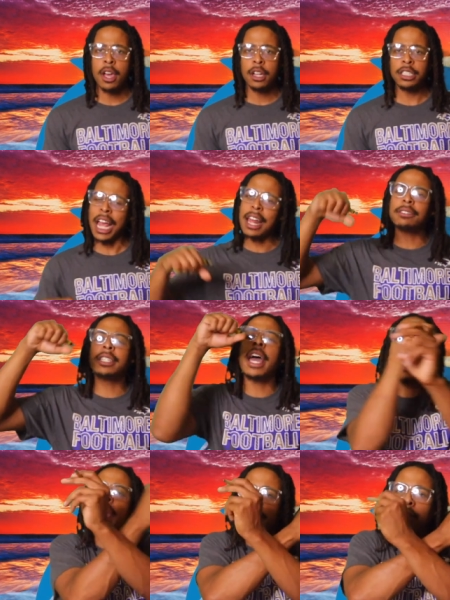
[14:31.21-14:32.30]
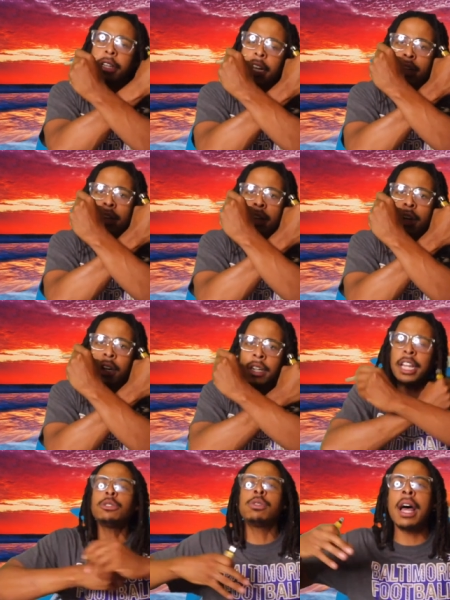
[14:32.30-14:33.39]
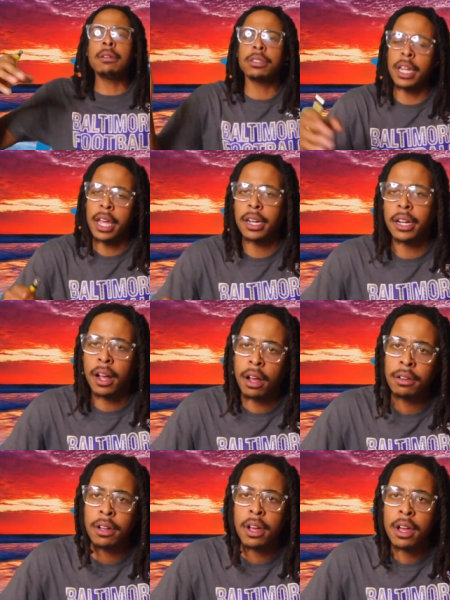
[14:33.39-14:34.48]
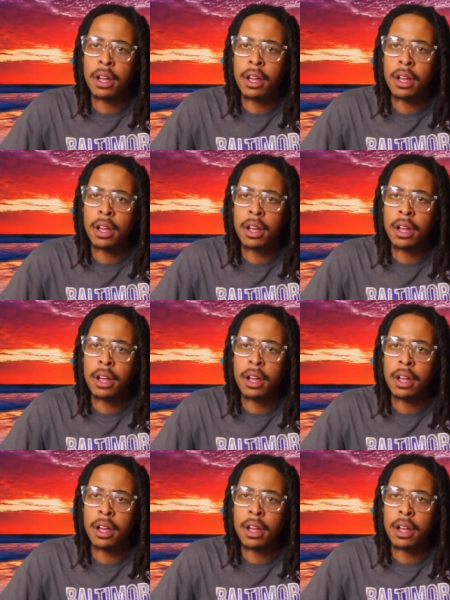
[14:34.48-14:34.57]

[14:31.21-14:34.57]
Shout out to X, nigga. This what I'm standing on.